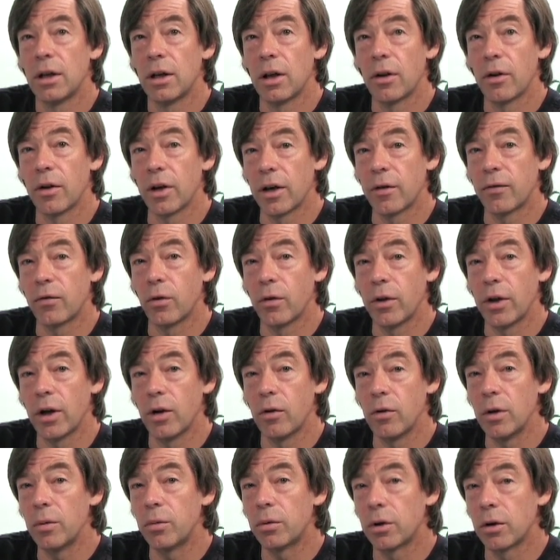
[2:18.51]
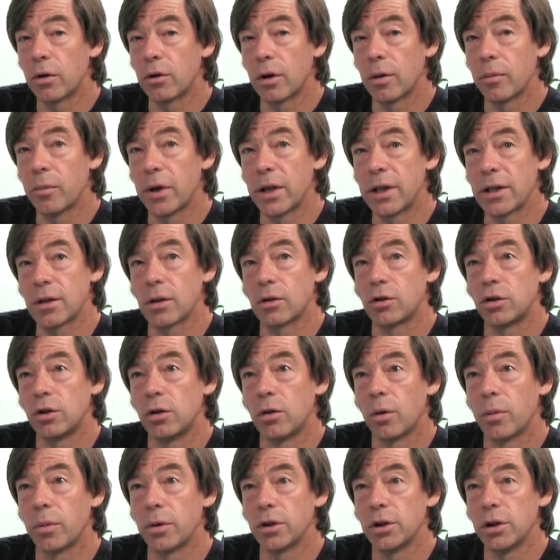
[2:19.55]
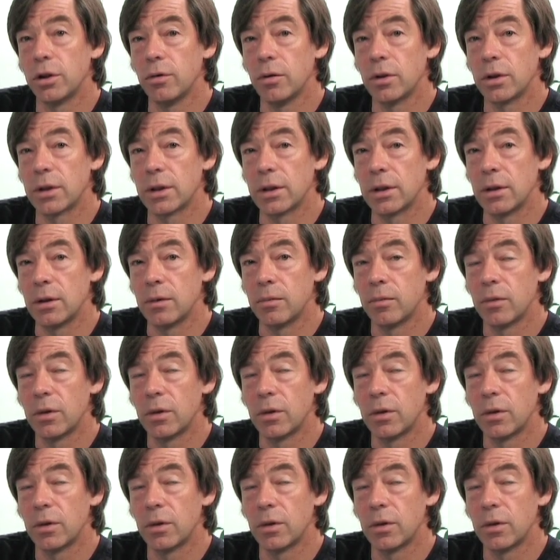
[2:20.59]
therefore the only program based on true opportunity.